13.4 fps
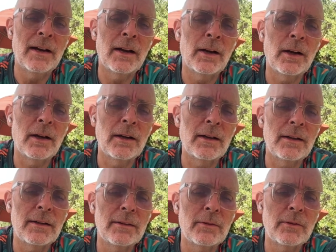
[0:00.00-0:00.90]

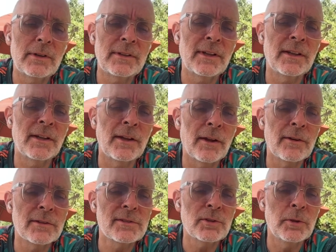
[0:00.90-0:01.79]
I did
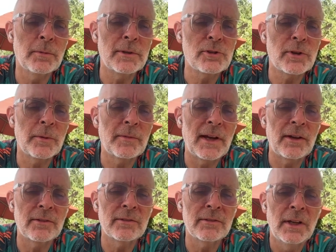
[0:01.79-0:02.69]
another scuba trip
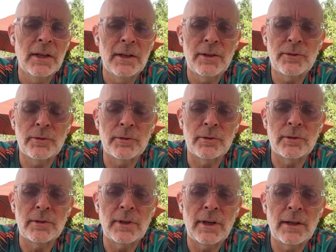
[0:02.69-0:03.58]
down
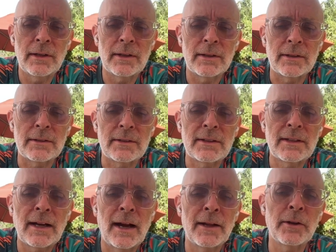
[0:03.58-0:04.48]
to
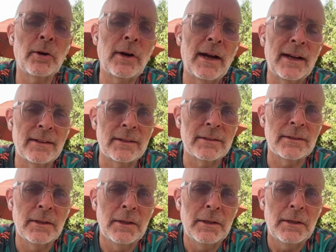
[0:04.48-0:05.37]
Cano Island.
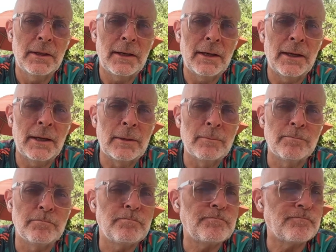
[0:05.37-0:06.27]
Um,
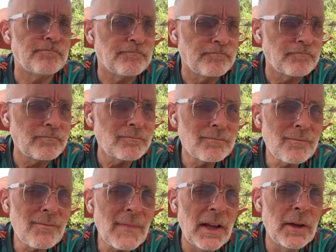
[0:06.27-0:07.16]

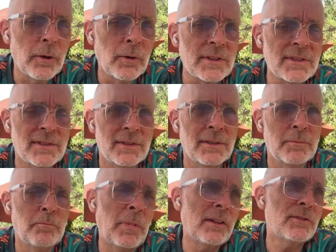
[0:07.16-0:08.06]
it was
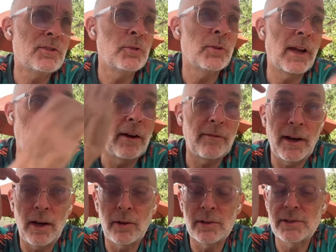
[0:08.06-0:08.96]
about 2.5
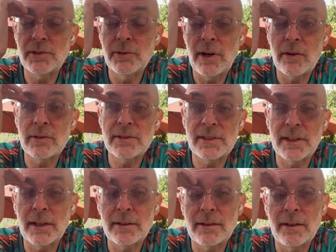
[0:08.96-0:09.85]
hours, 2 hours to
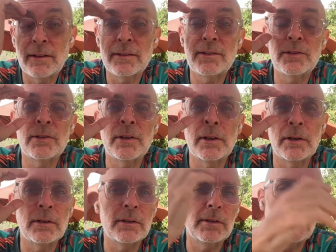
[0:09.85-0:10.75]
get there to
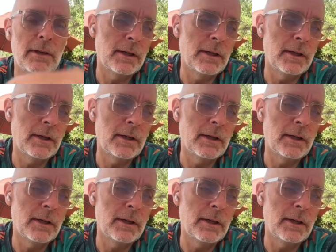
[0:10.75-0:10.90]
the